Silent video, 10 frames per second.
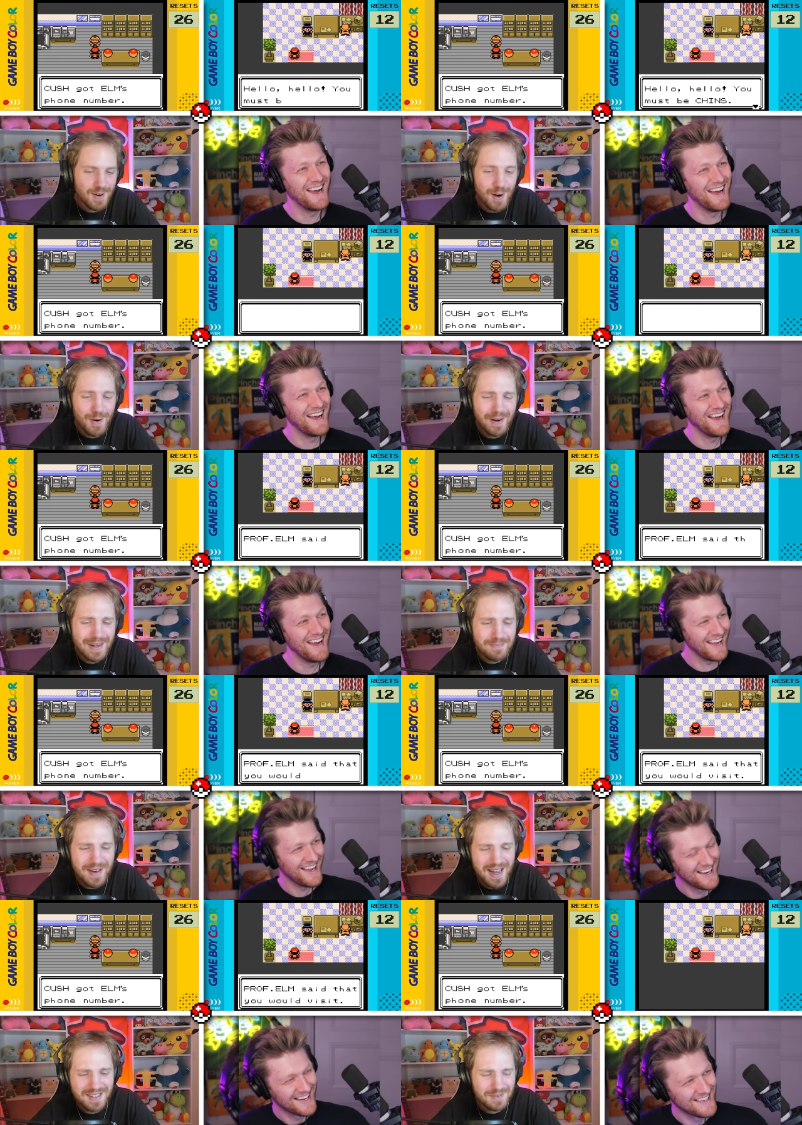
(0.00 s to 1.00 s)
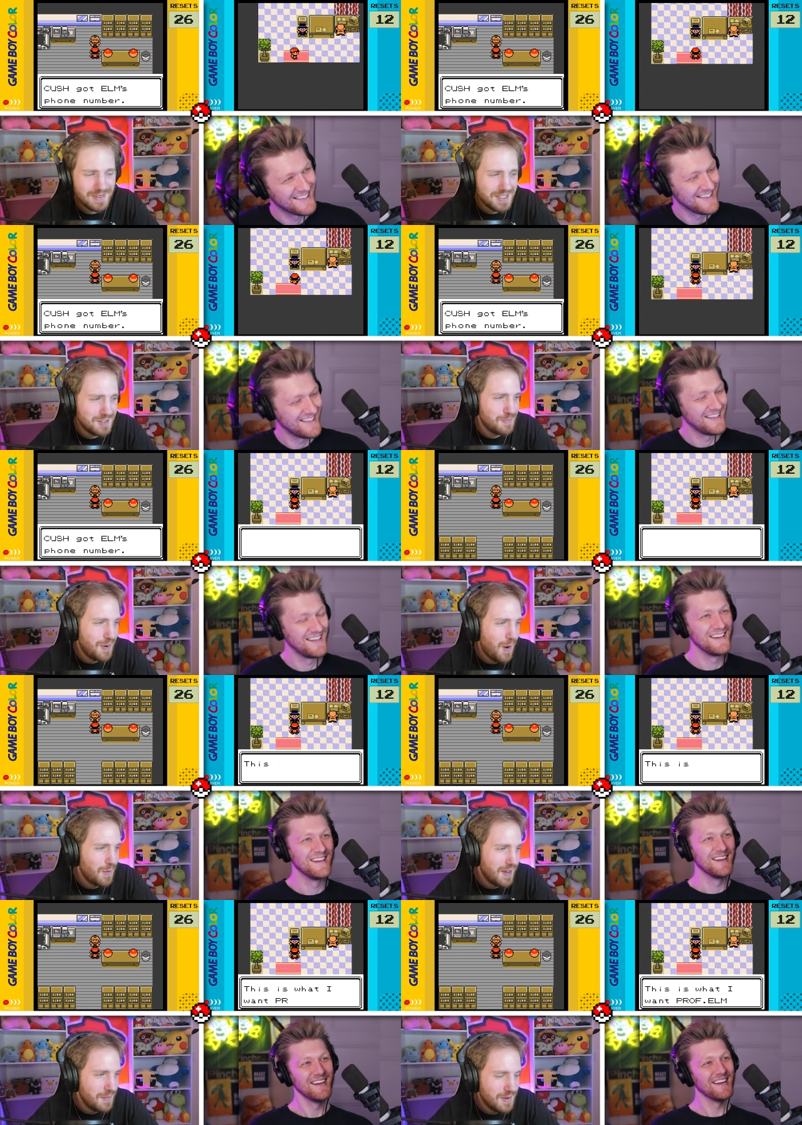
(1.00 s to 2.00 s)
Speaker 1: already back to Mr.
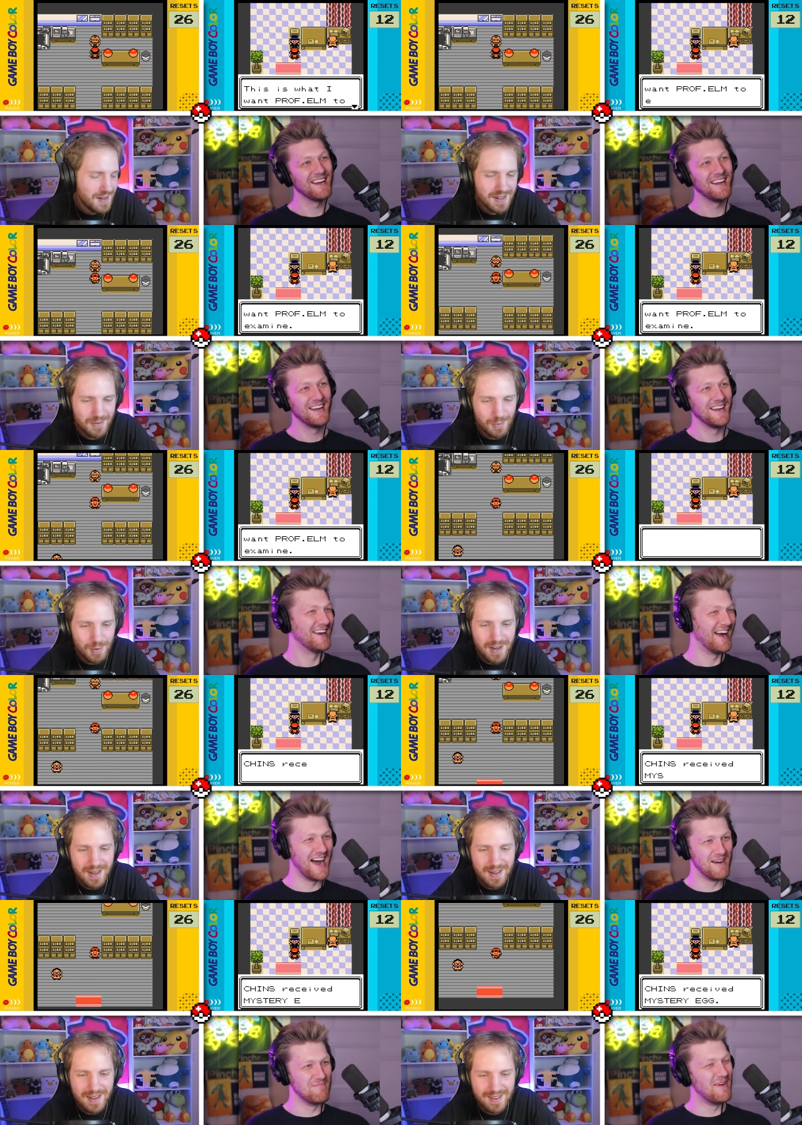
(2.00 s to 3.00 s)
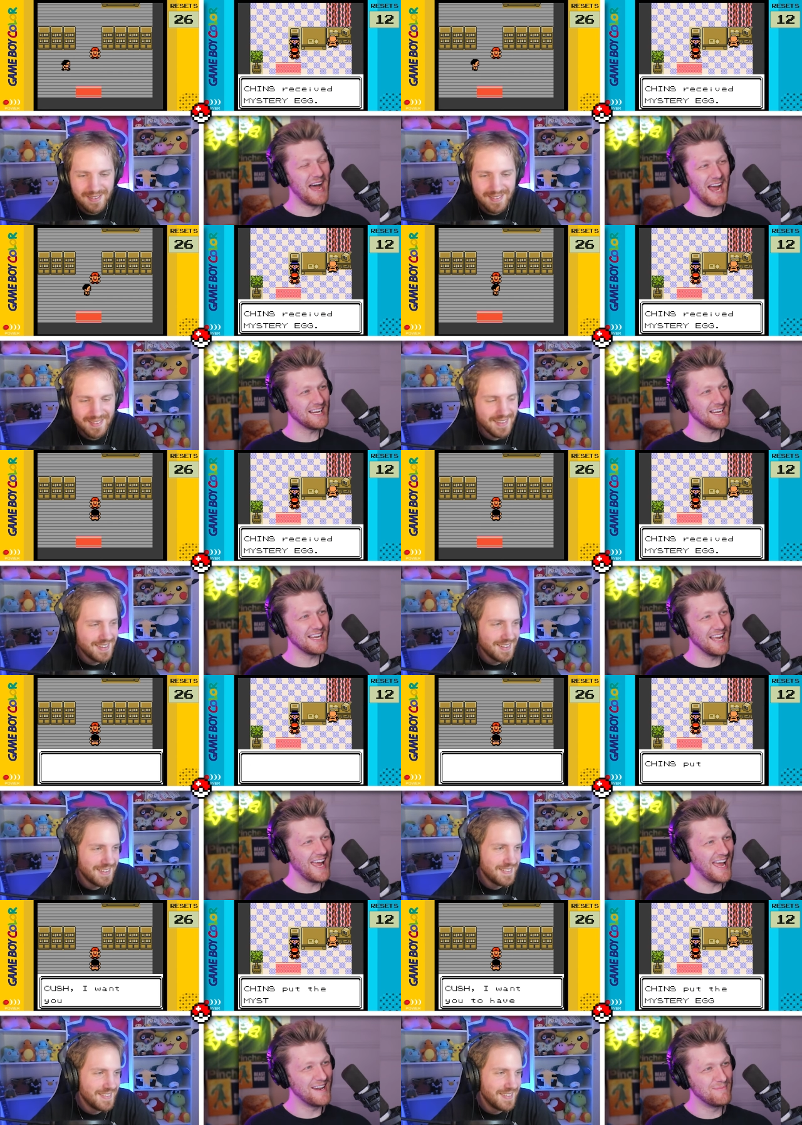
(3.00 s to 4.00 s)
Pokemon. Why? I'm back
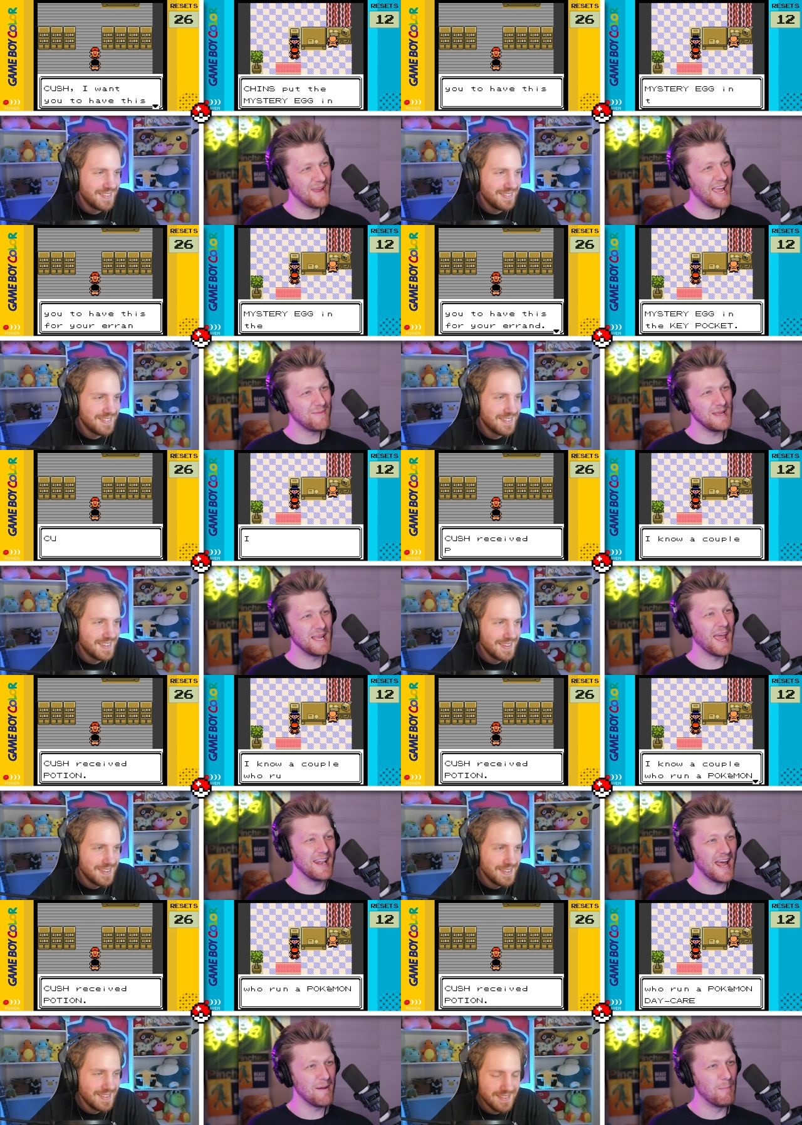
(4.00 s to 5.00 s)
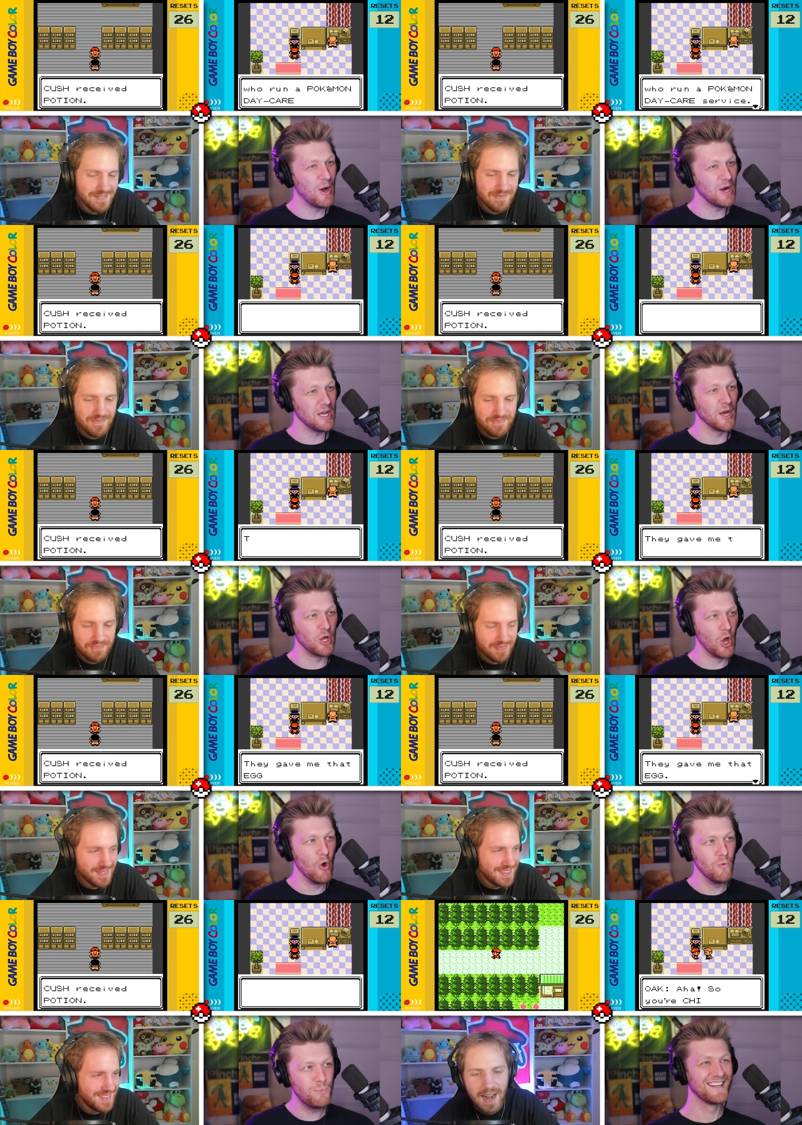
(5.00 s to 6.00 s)
again, baby, getting that bucket of
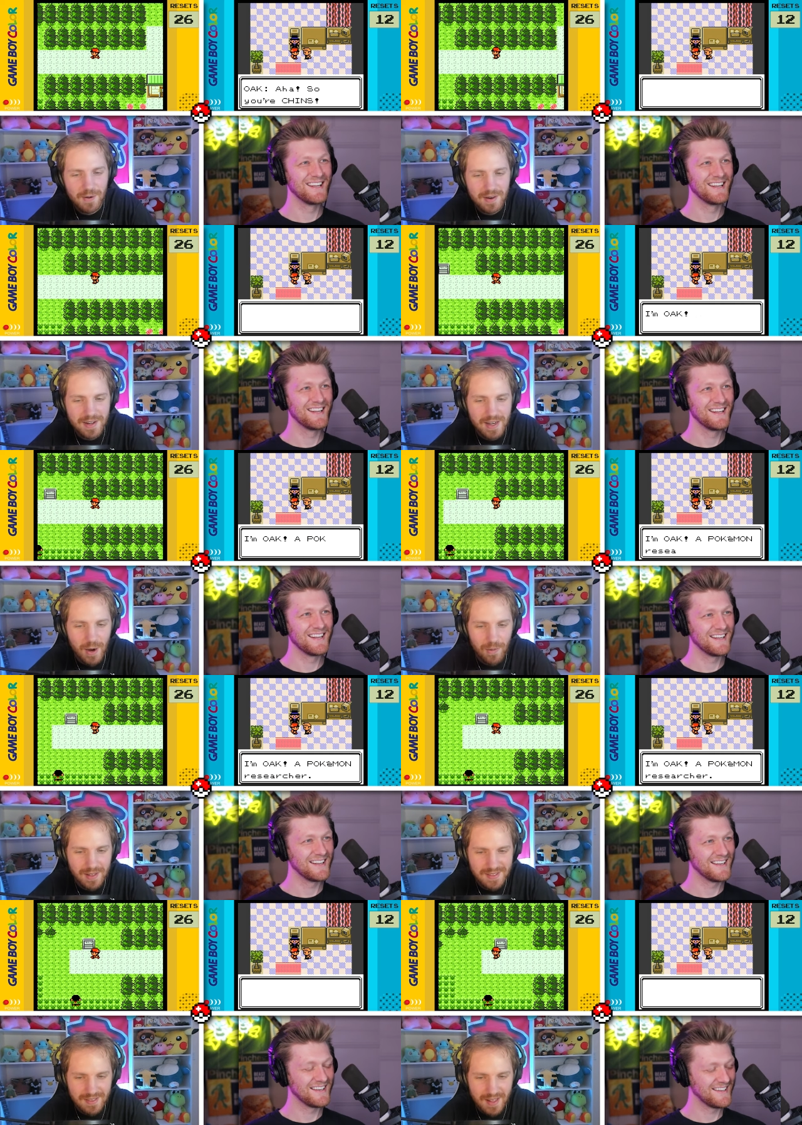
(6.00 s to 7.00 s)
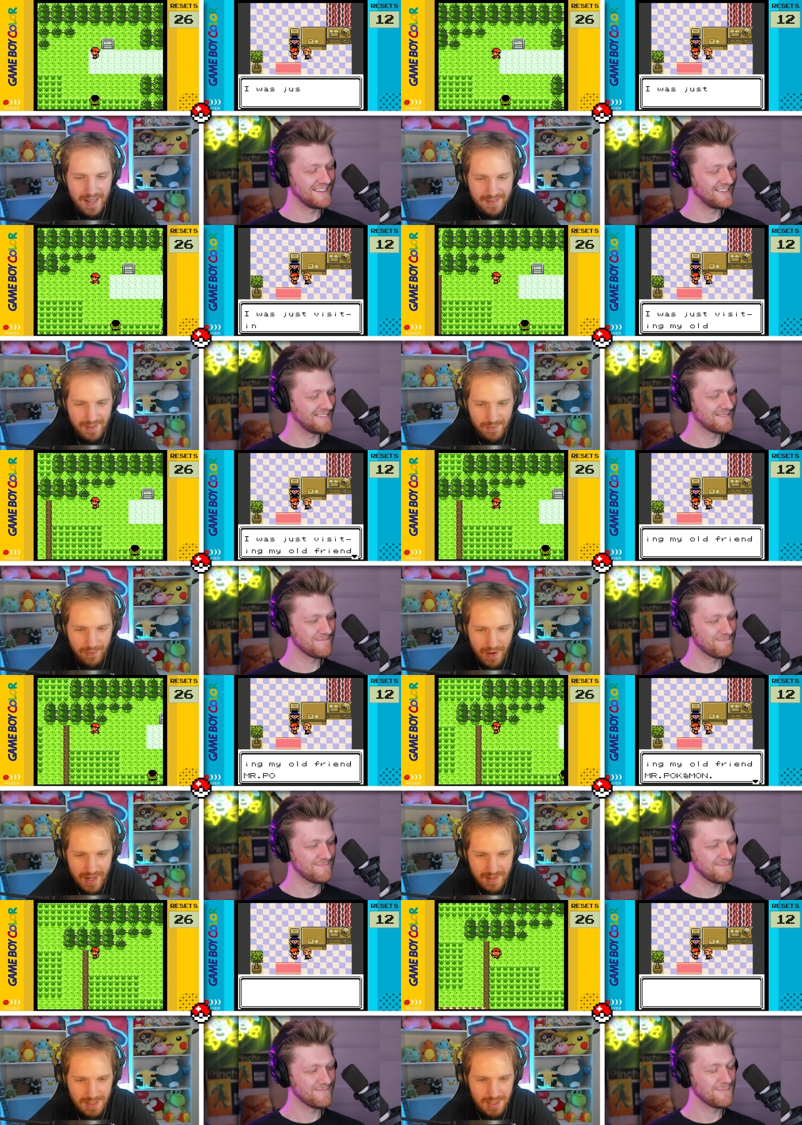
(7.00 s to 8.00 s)
goop. I want to know what it's like to
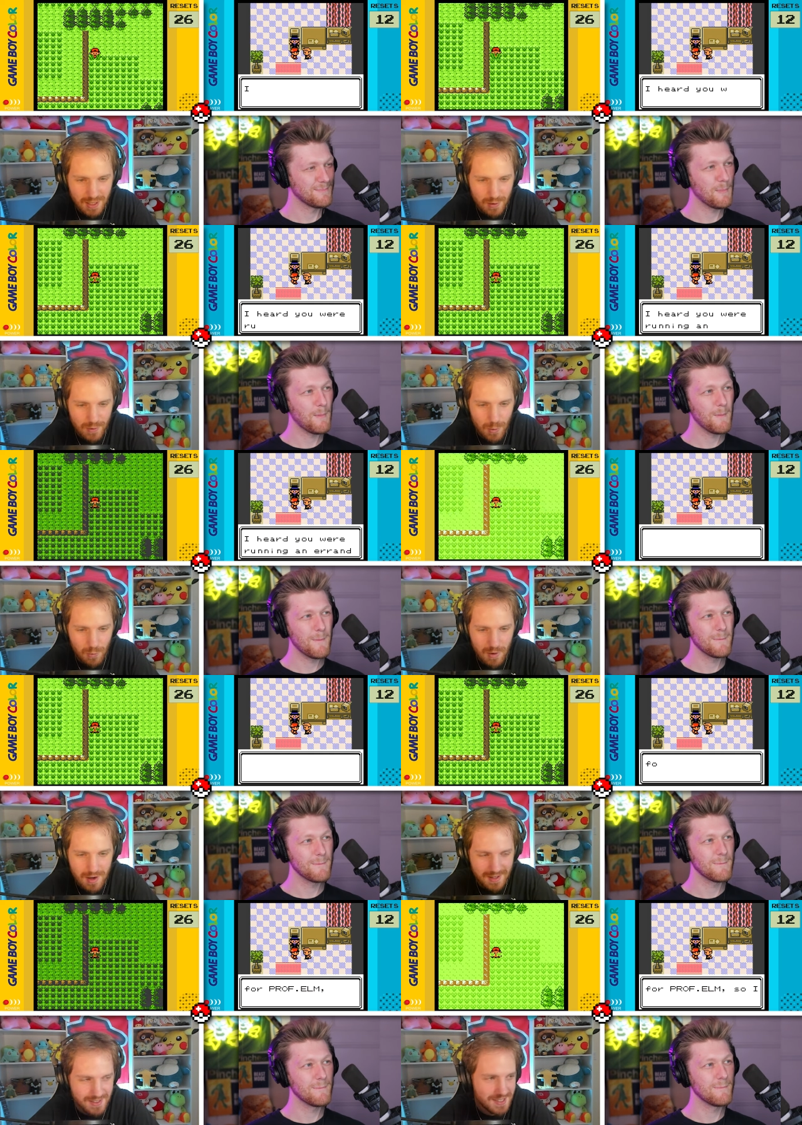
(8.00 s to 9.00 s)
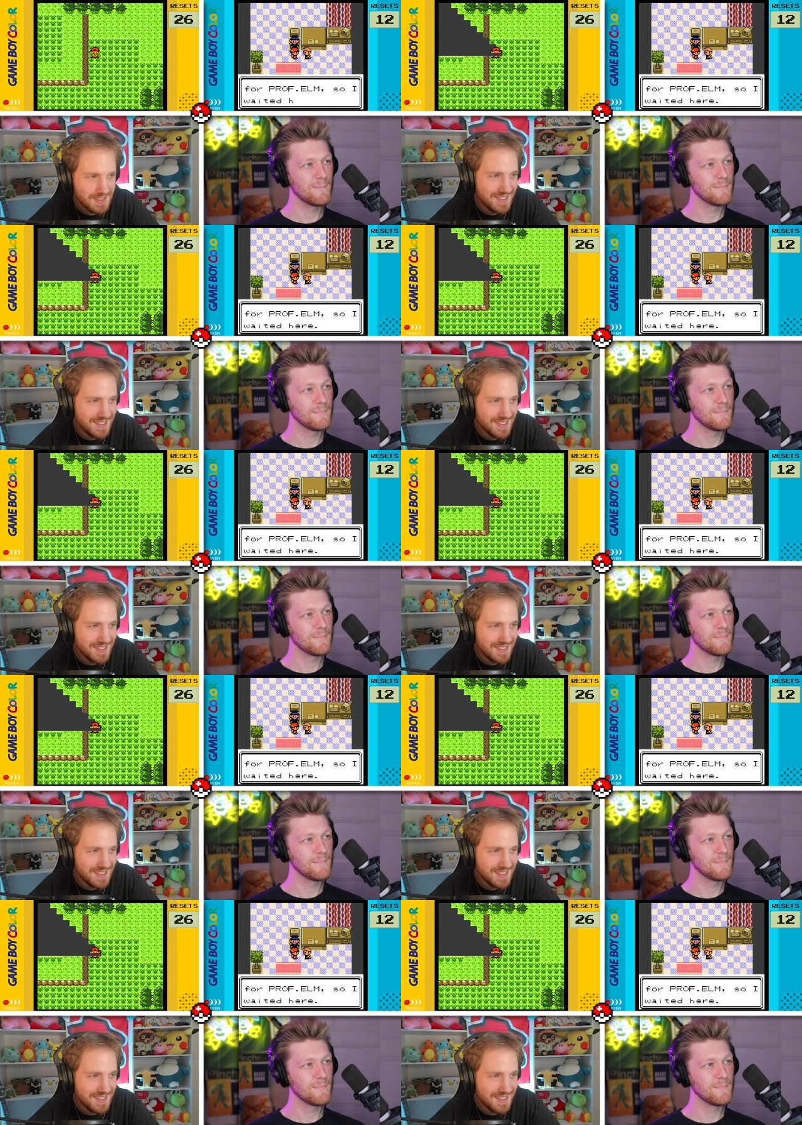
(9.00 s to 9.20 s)
fight Silver once.